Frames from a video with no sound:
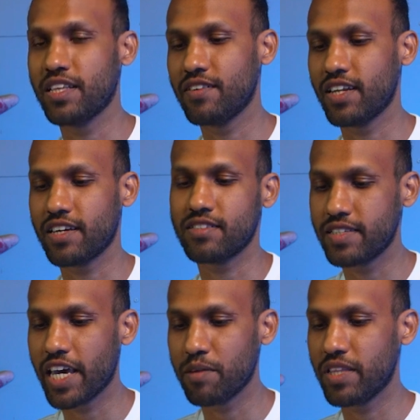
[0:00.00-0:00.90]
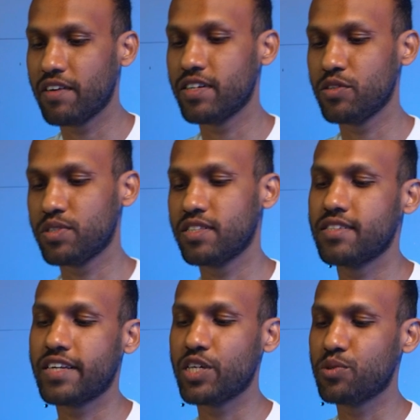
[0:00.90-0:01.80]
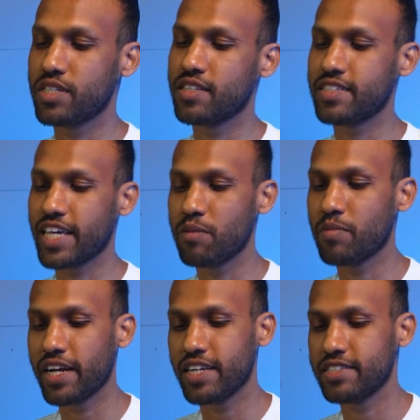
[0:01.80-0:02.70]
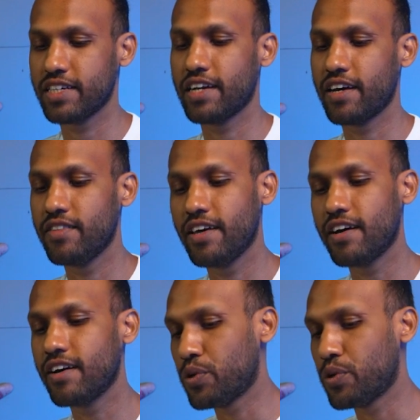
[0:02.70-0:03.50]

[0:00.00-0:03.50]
They were like same. They were reusing the same IDs here and there.